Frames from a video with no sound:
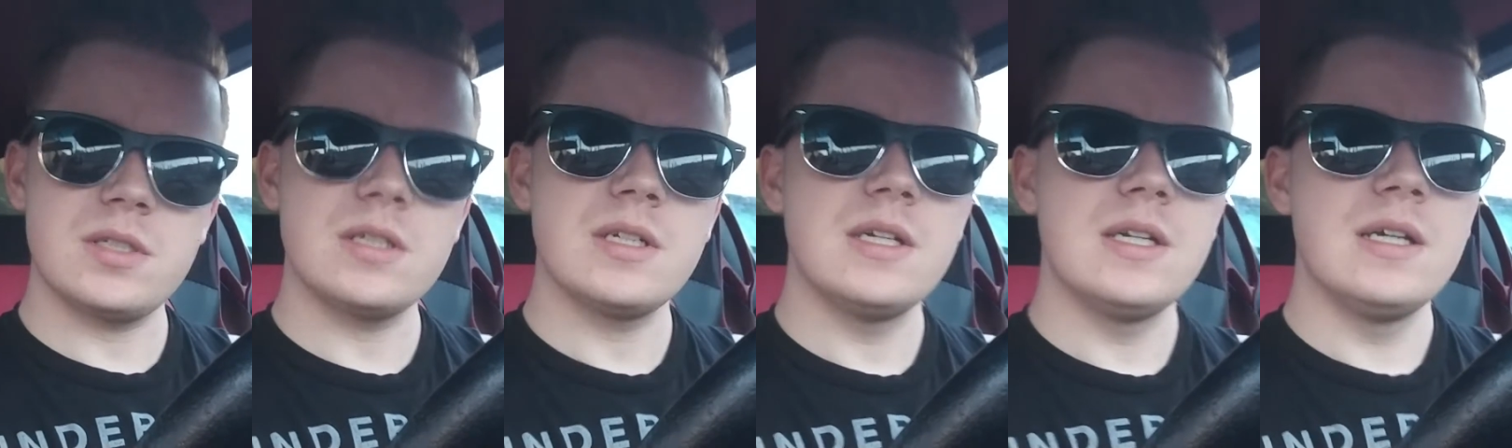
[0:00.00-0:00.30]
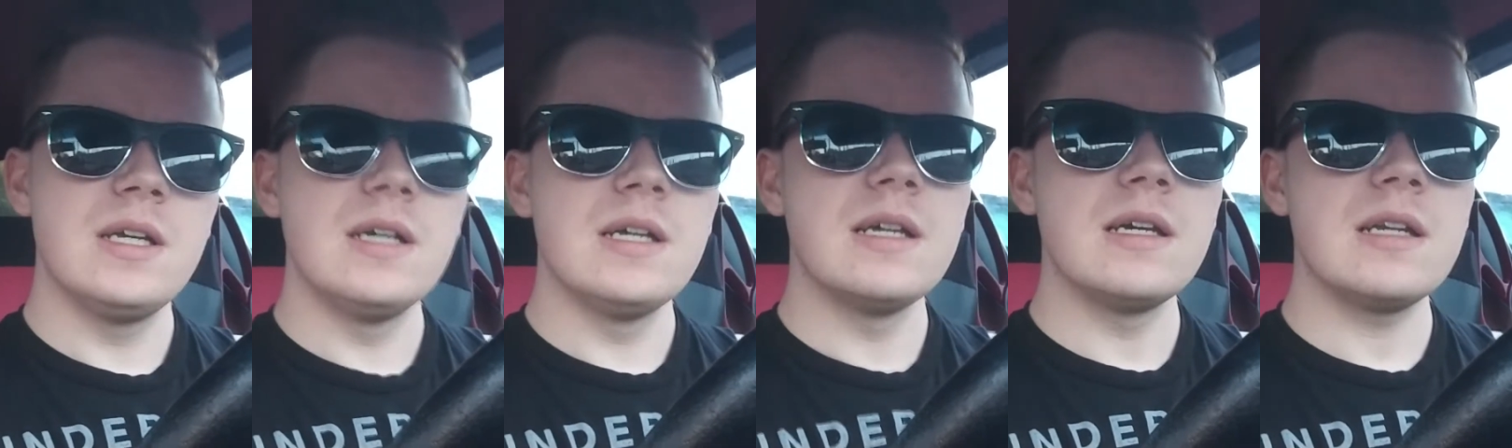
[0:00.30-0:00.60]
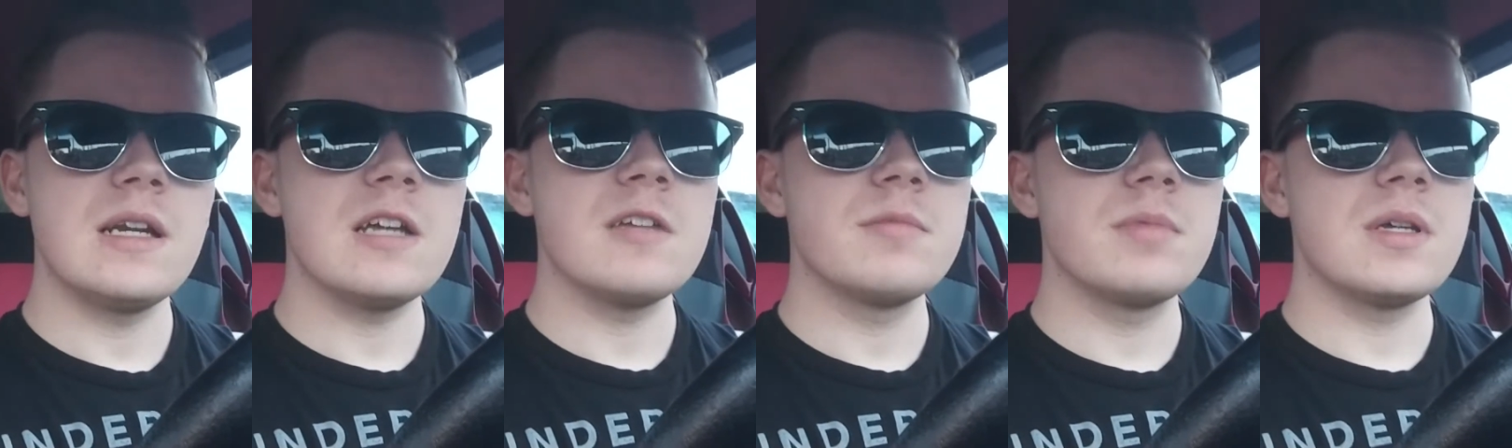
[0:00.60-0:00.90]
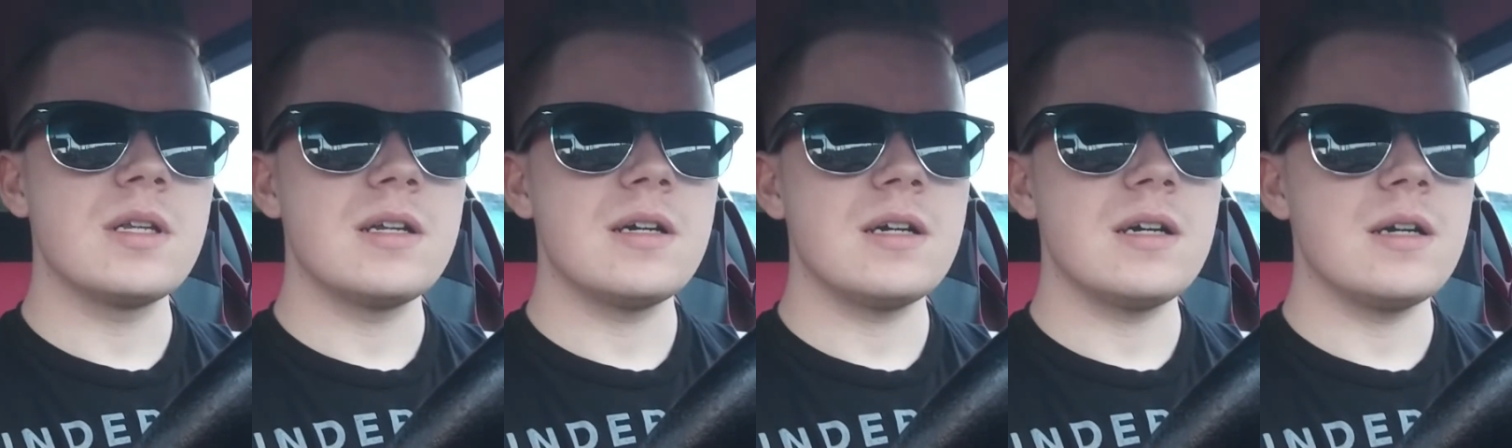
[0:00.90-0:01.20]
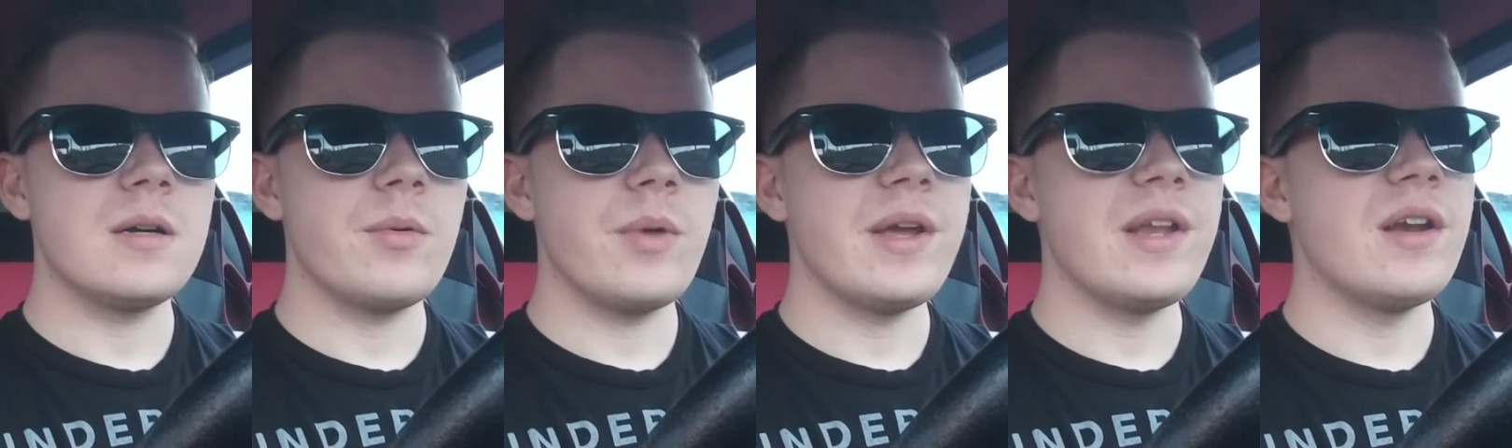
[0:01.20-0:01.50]
and I've been
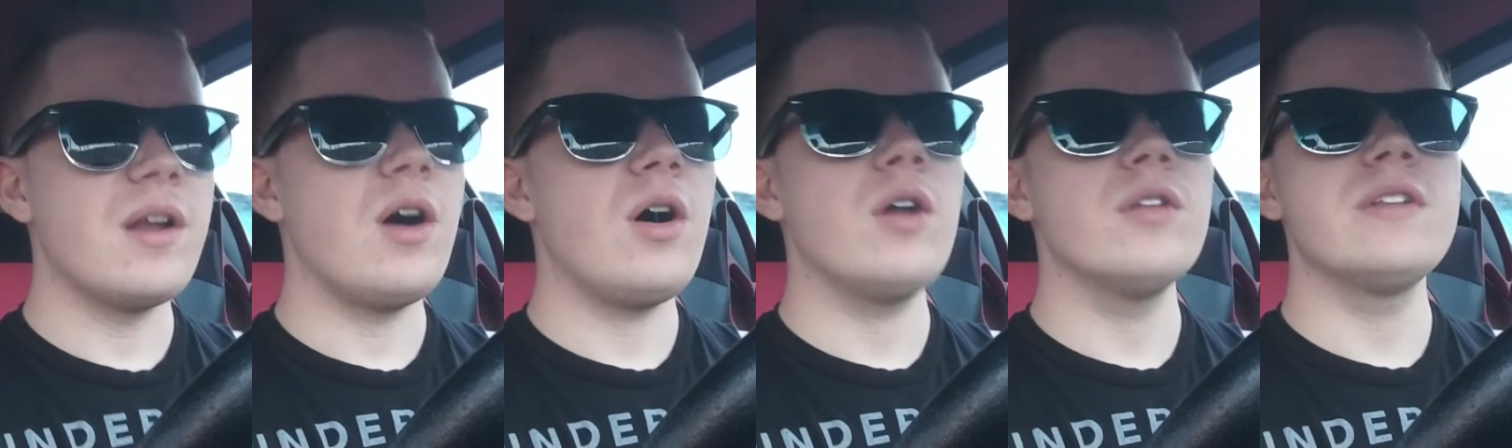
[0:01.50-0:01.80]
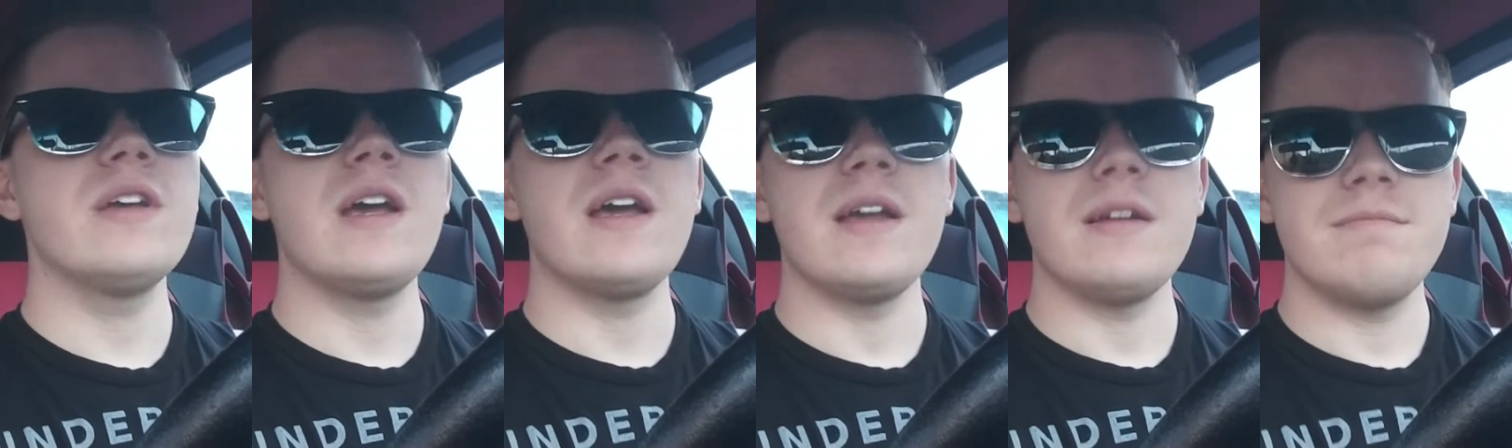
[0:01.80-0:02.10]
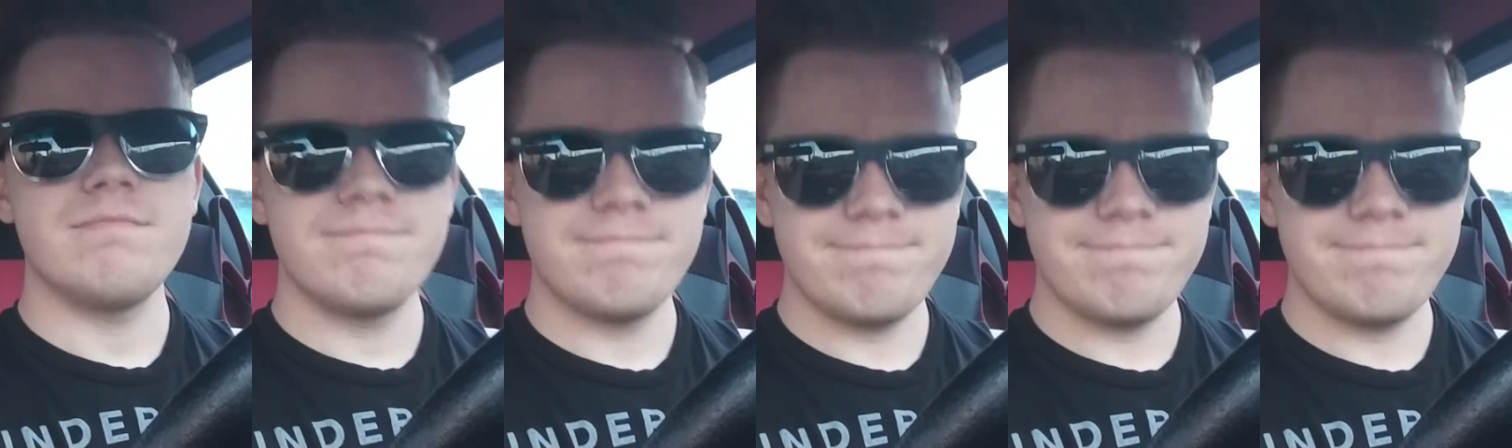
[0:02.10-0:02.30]
uh, waiting all day